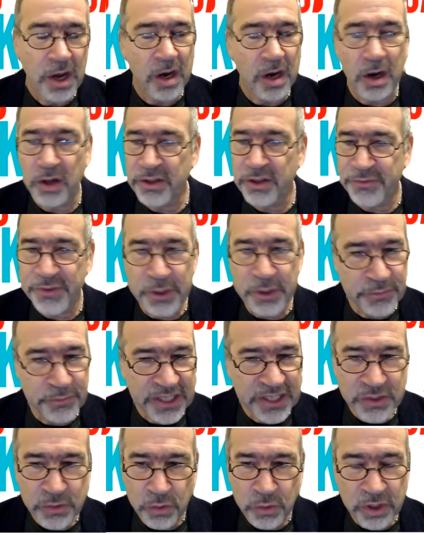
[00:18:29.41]
All the film
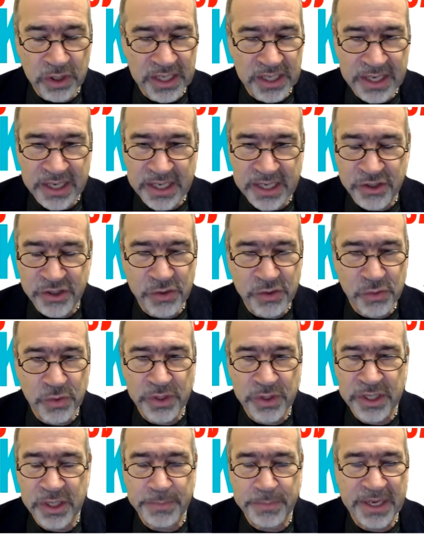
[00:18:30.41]
festival organizers
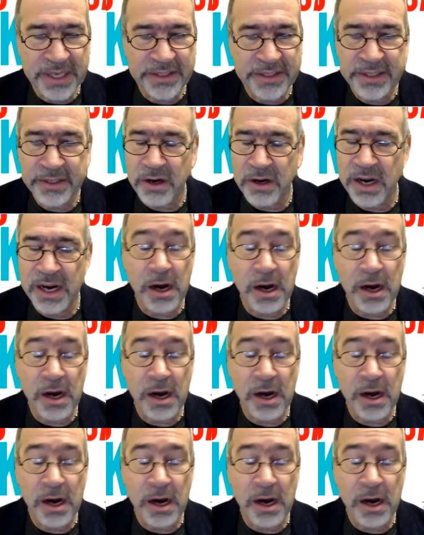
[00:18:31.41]
were independent.